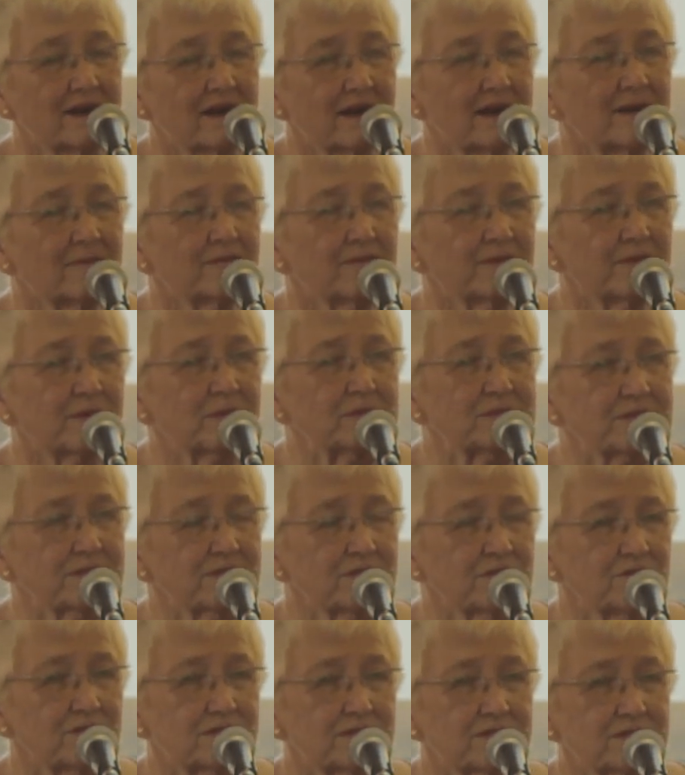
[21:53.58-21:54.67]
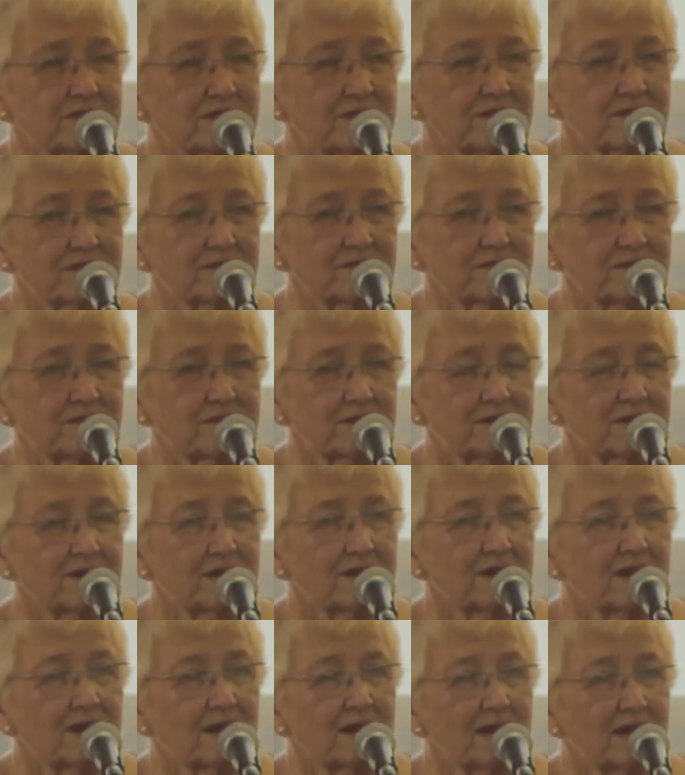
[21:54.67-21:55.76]
I'm from so-and-so.
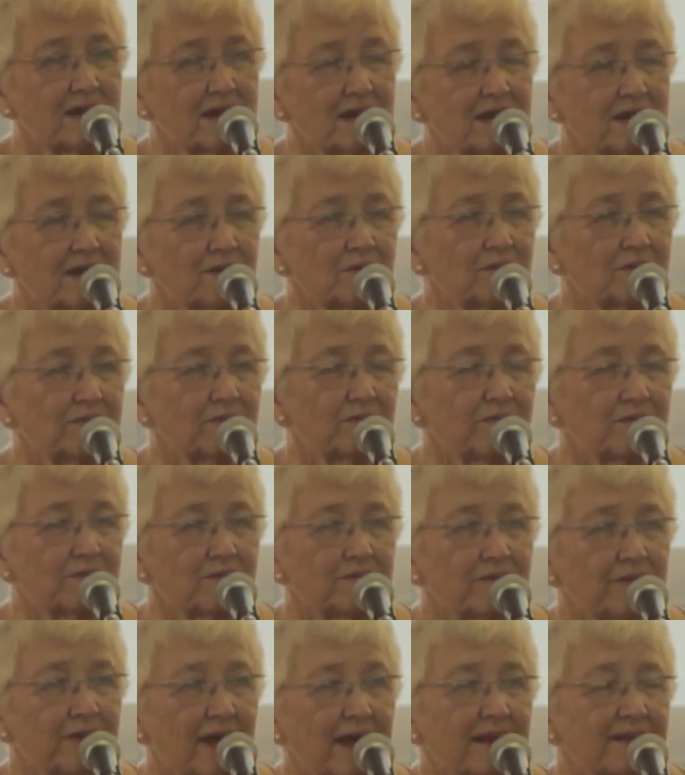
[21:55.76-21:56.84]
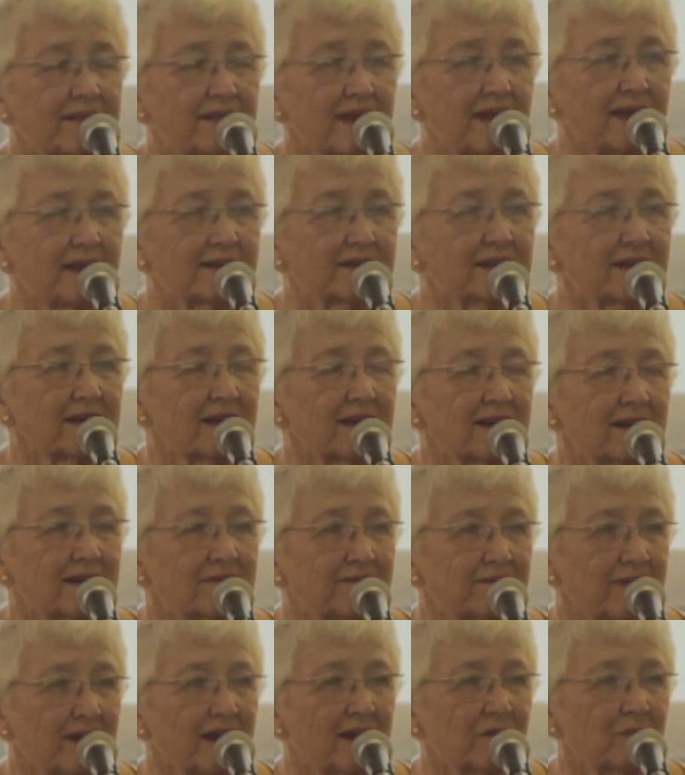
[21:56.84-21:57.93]
And at that time,
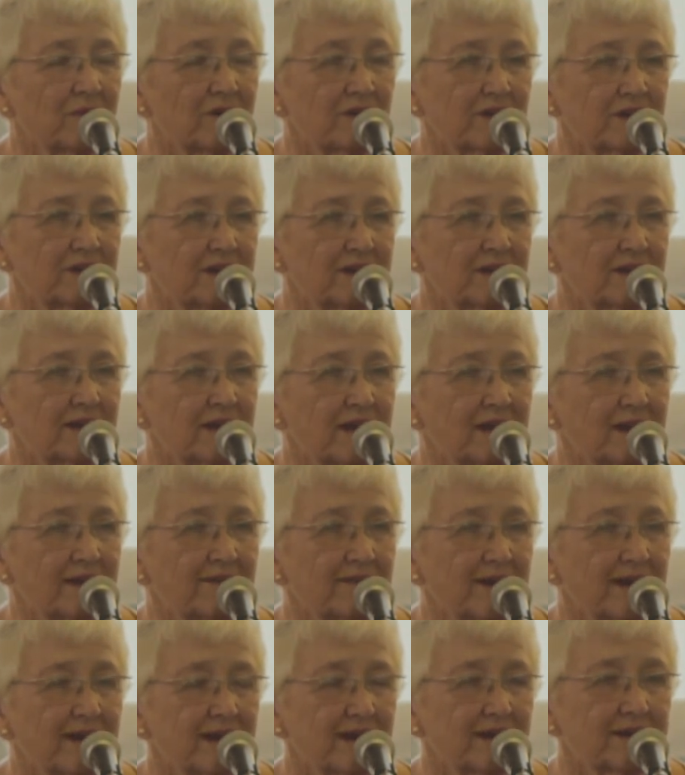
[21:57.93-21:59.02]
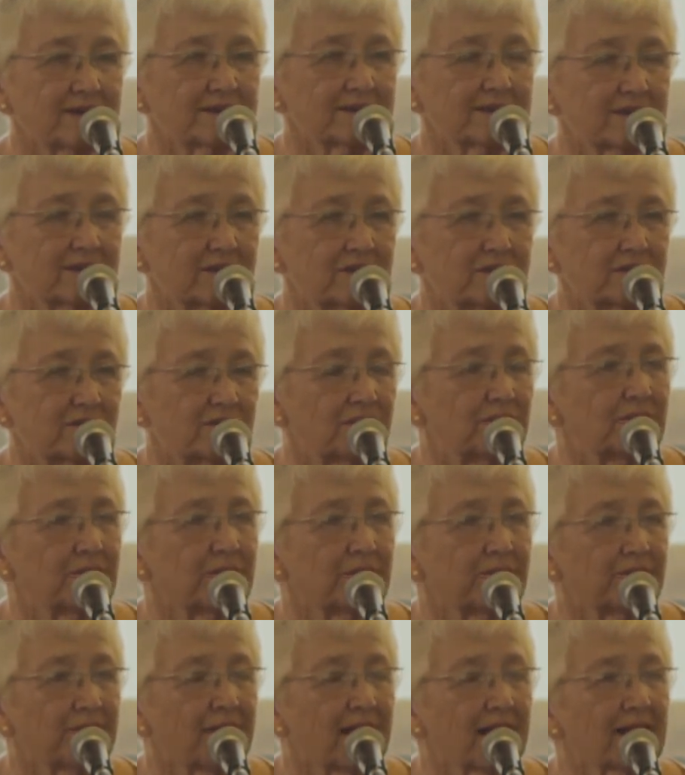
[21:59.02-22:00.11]
Vinemont didn't have a high school.
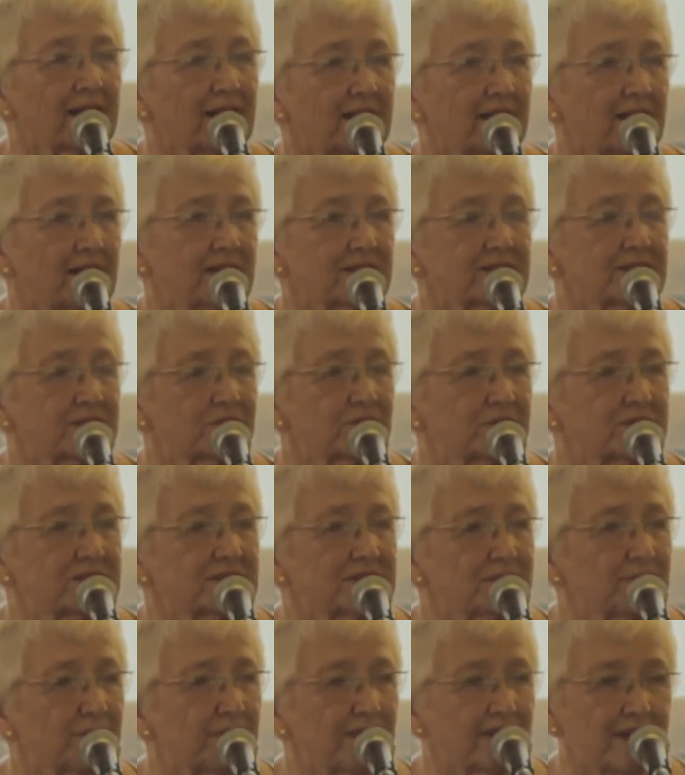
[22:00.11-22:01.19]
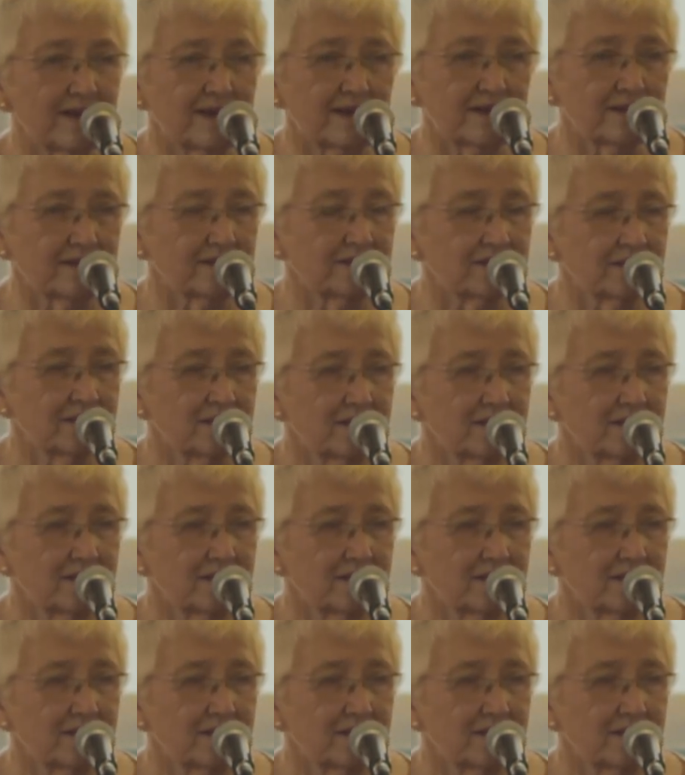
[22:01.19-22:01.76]
My class was split.